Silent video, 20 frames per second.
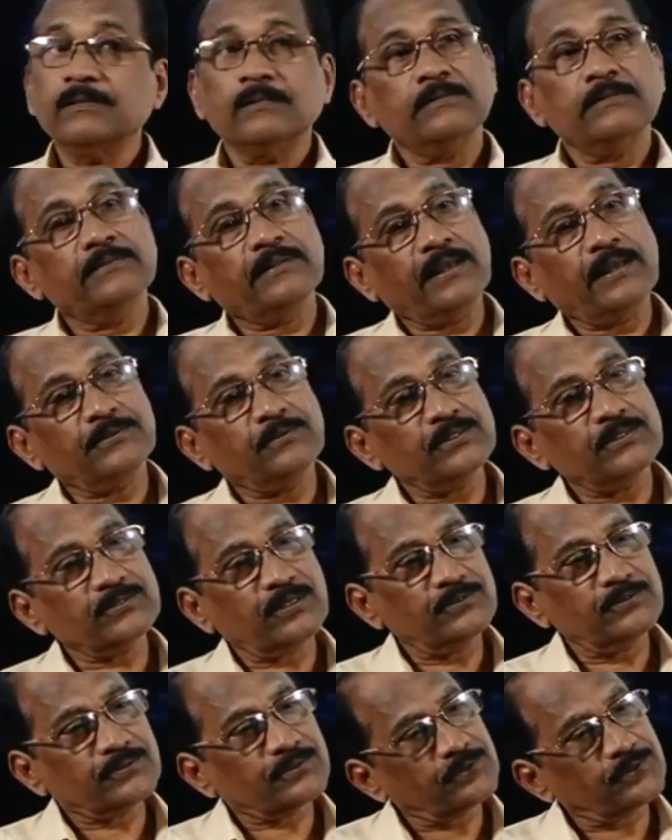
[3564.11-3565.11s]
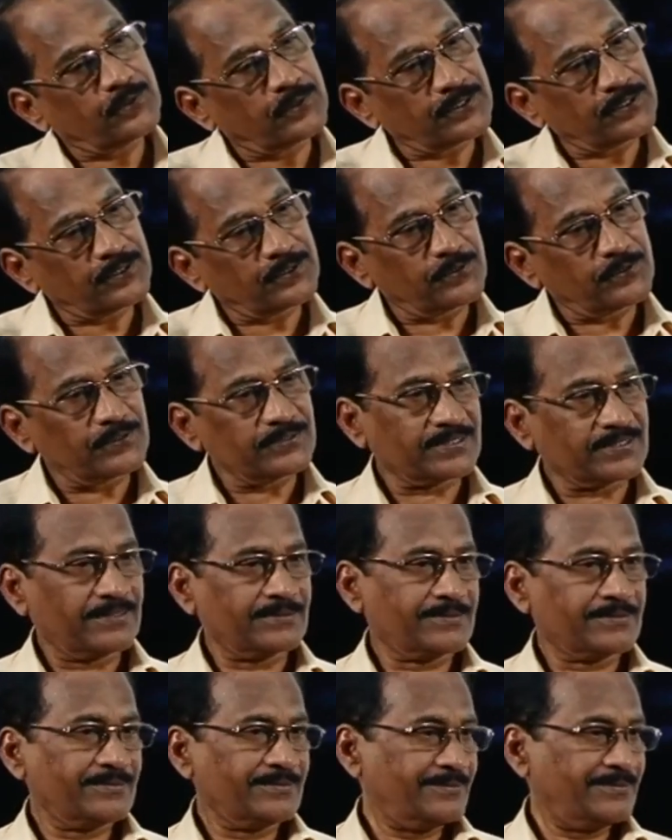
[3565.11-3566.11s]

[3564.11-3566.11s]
That was also not at all certain.